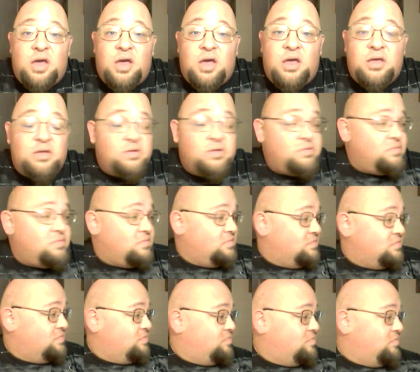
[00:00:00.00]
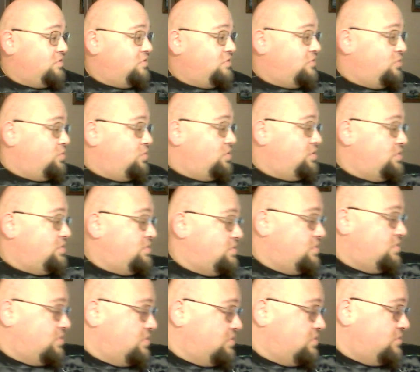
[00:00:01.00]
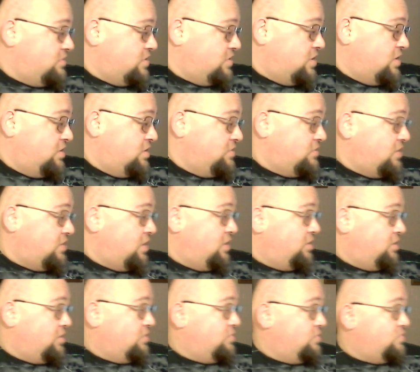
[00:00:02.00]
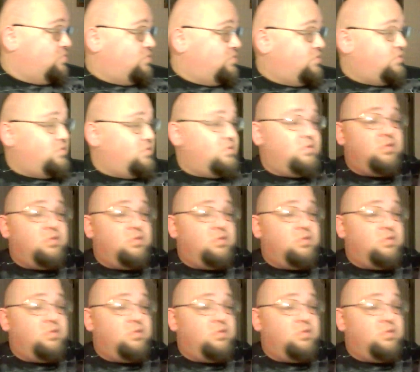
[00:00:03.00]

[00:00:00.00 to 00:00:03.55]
let me see what size, 8 ounce